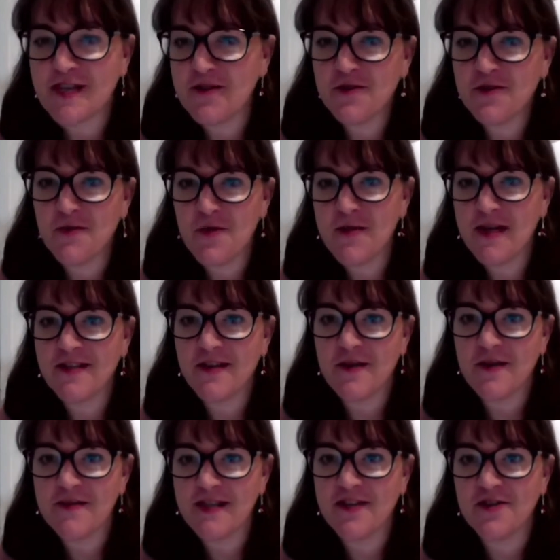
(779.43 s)
tell us more about
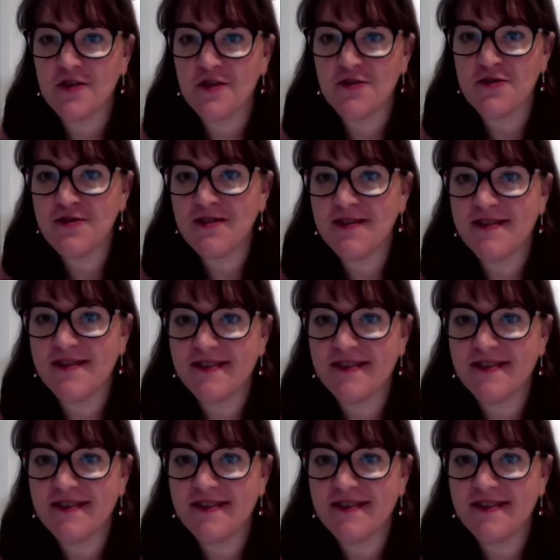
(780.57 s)
MeetingDoctors?